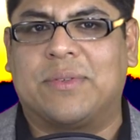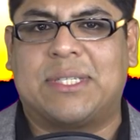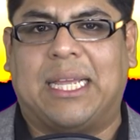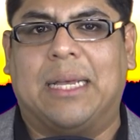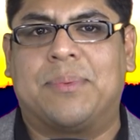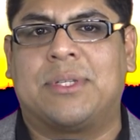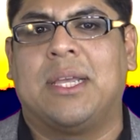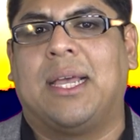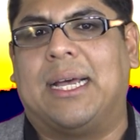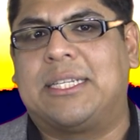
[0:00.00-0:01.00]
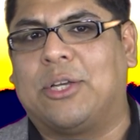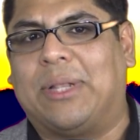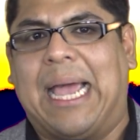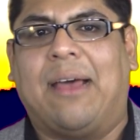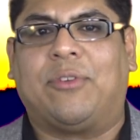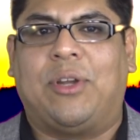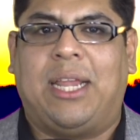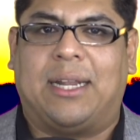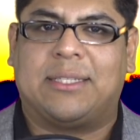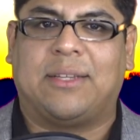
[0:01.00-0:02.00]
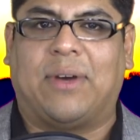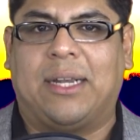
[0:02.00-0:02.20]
steps until after he had his divine